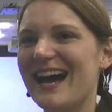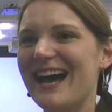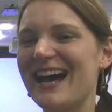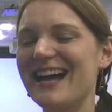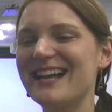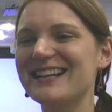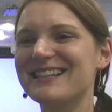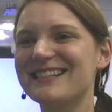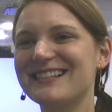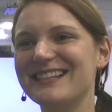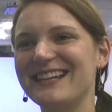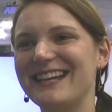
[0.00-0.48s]

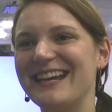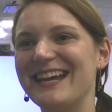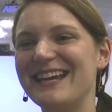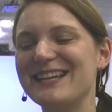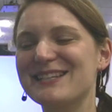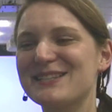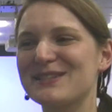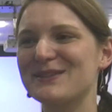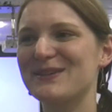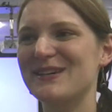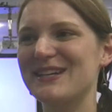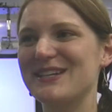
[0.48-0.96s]
Actually,
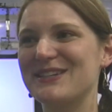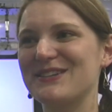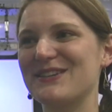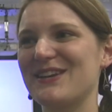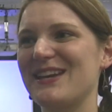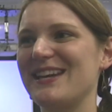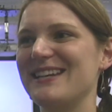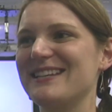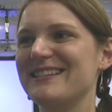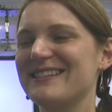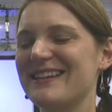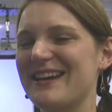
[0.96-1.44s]
it's quite
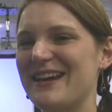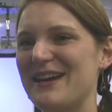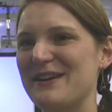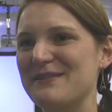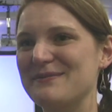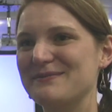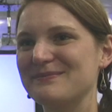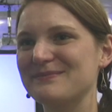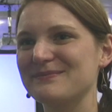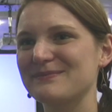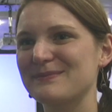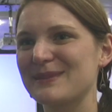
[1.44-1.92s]
strange
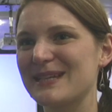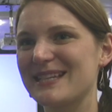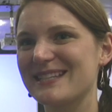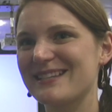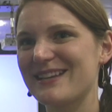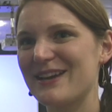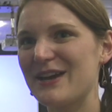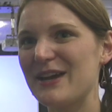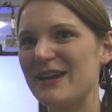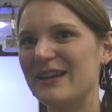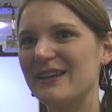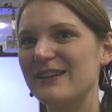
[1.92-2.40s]
um,
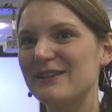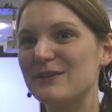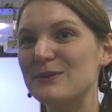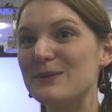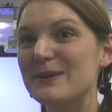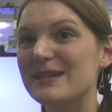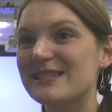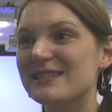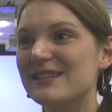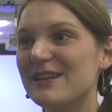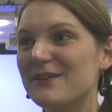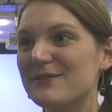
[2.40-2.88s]
because I
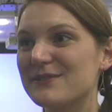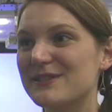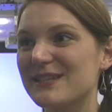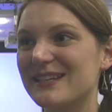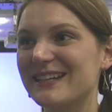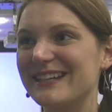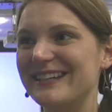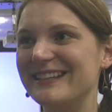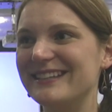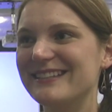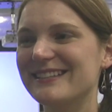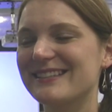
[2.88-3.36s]
always love
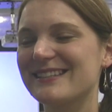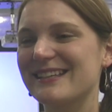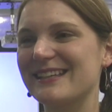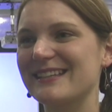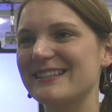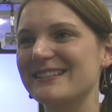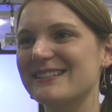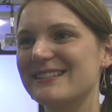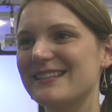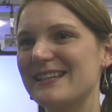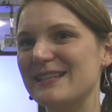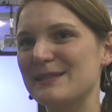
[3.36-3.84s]
science
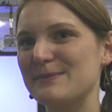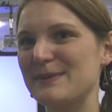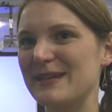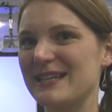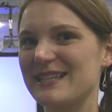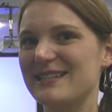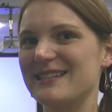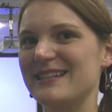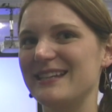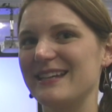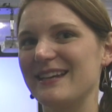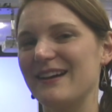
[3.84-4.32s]
and
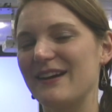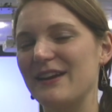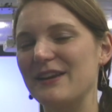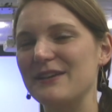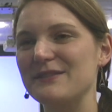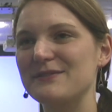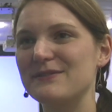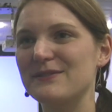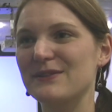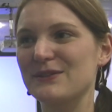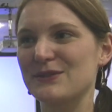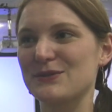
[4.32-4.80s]
especially
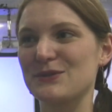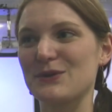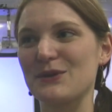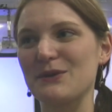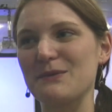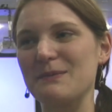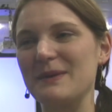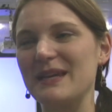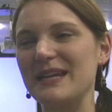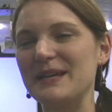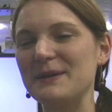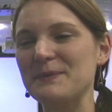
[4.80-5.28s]
kind of
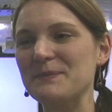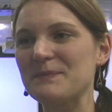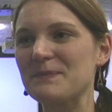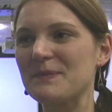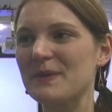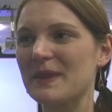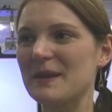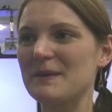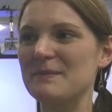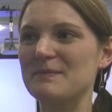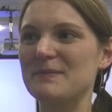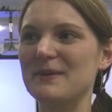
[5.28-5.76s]
astronomy,
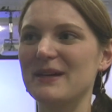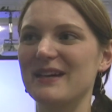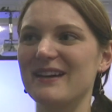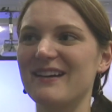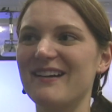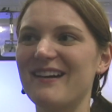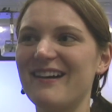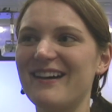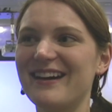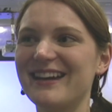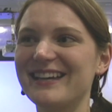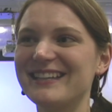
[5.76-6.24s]

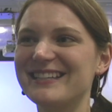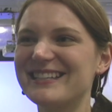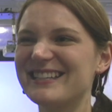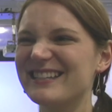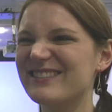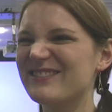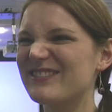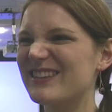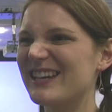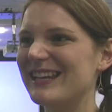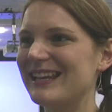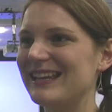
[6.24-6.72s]
but I
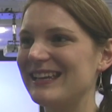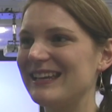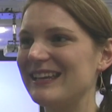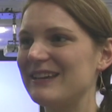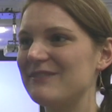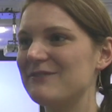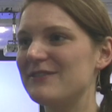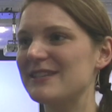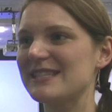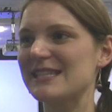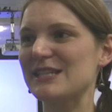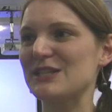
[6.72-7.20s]
didn't
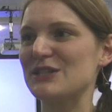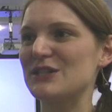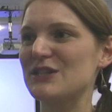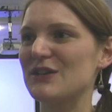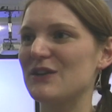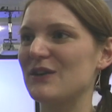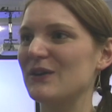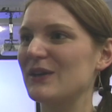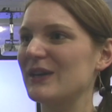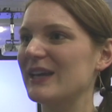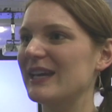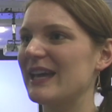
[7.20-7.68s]
really envisage
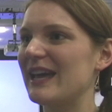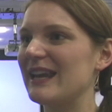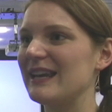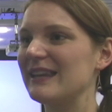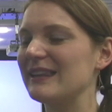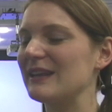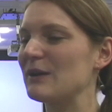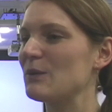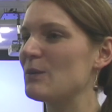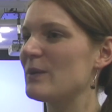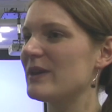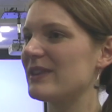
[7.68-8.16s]
doing
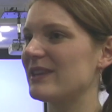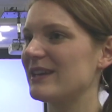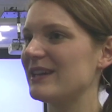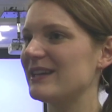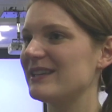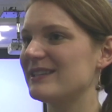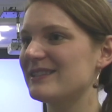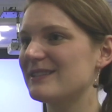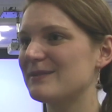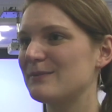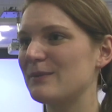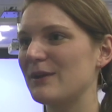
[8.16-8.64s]
anything with
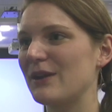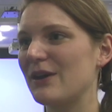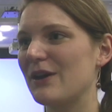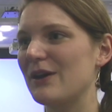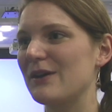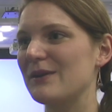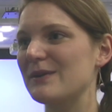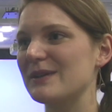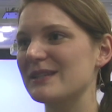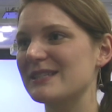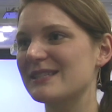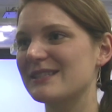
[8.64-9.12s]
it when
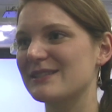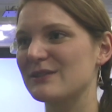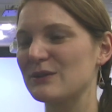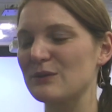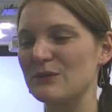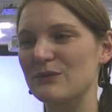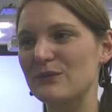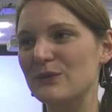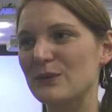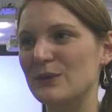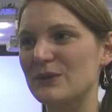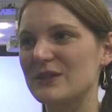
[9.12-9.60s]
I was
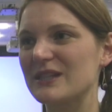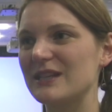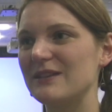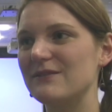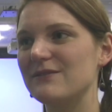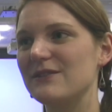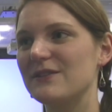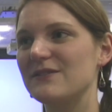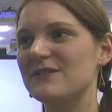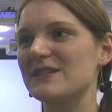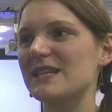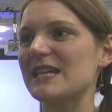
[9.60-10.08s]
sort of
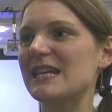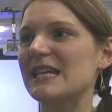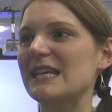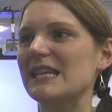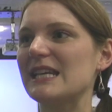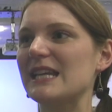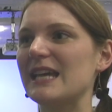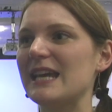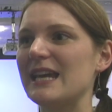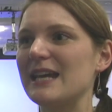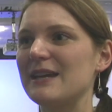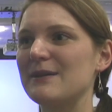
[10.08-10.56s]
14,
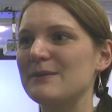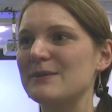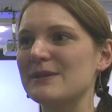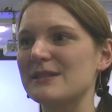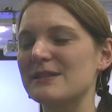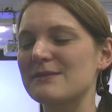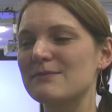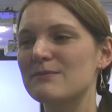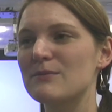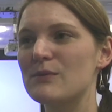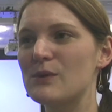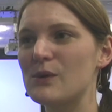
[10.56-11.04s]
15. It
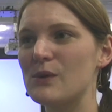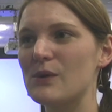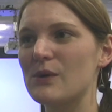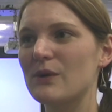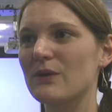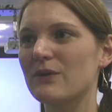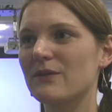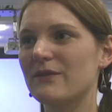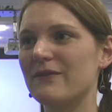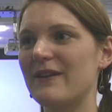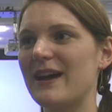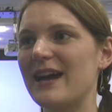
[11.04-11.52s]
was
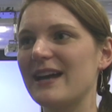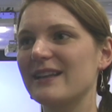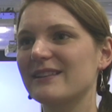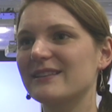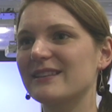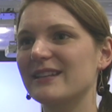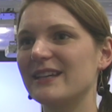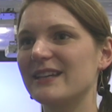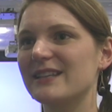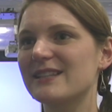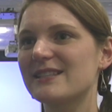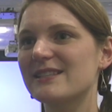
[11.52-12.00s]
more the
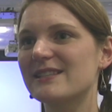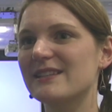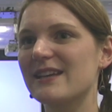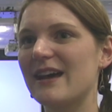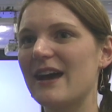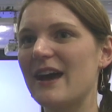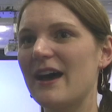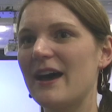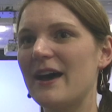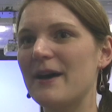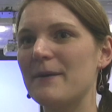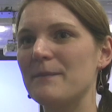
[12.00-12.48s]
fact that
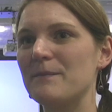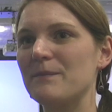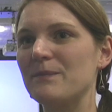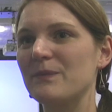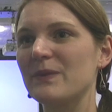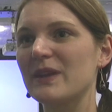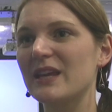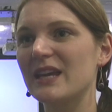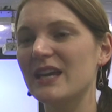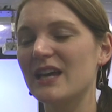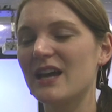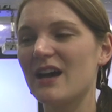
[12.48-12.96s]

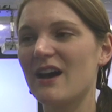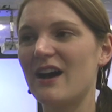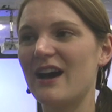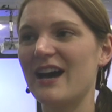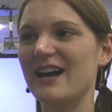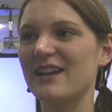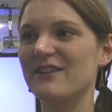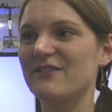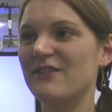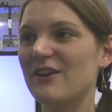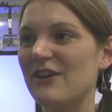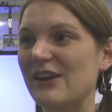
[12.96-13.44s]
um, I
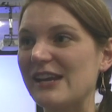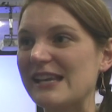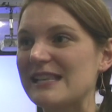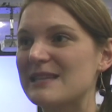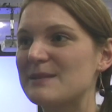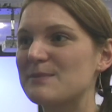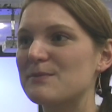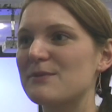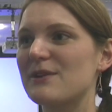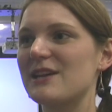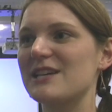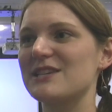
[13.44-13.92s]
had a very
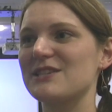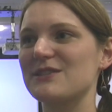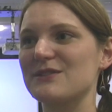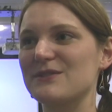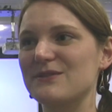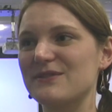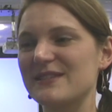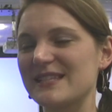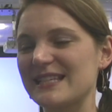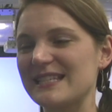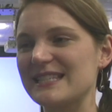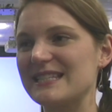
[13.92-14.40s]

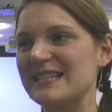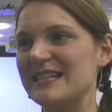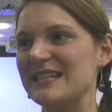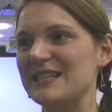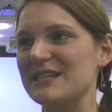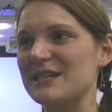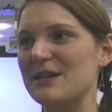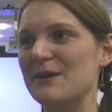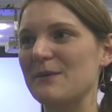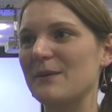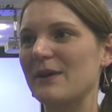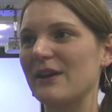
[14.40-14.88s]
inspirational physics
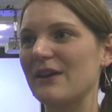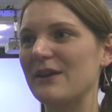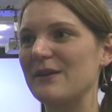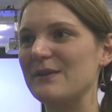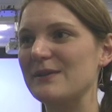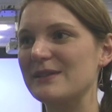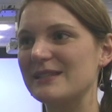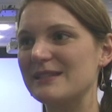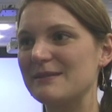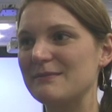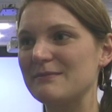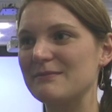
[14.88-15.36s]
teacher when
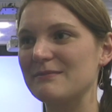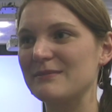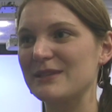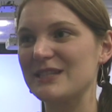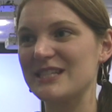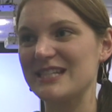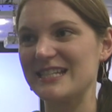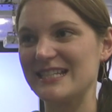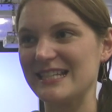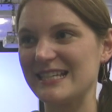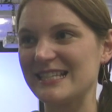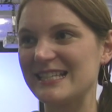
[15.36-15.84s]
I was in my
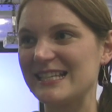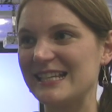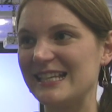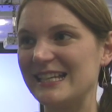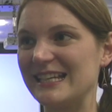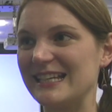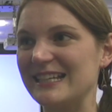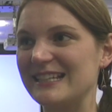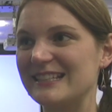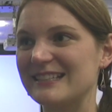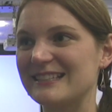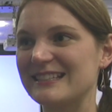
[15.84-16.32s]

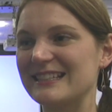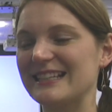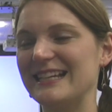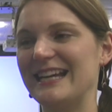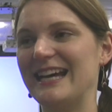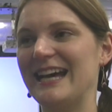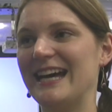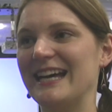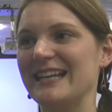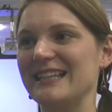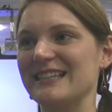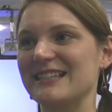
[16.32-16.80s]
GCSE years,
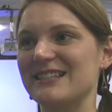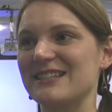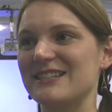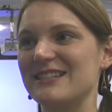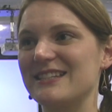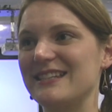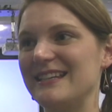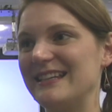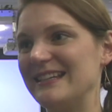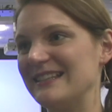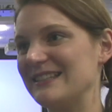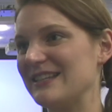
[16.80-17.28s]
and
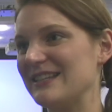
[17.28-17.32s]
she